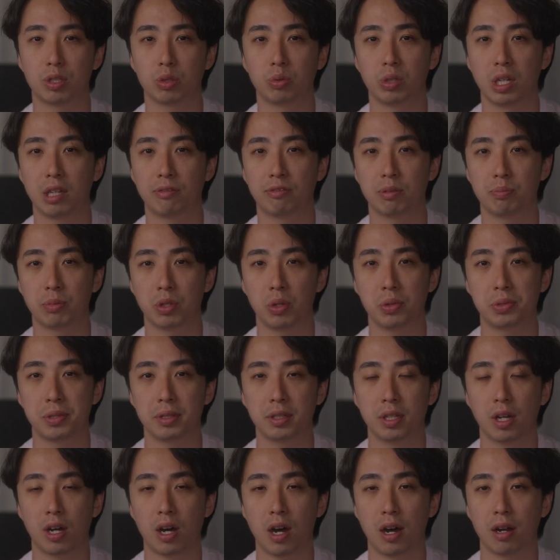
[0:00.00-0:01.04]
away from using
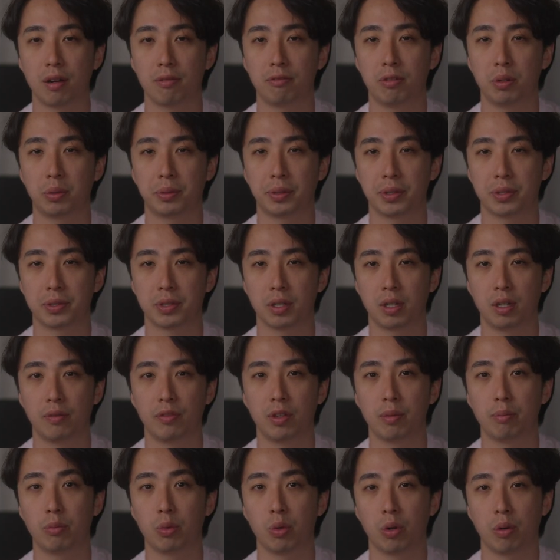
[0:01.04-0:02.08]
the autofocus of
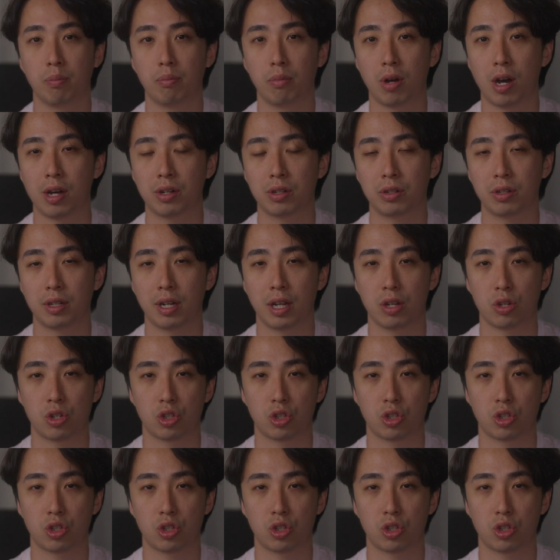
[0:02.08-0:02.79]
the more modern and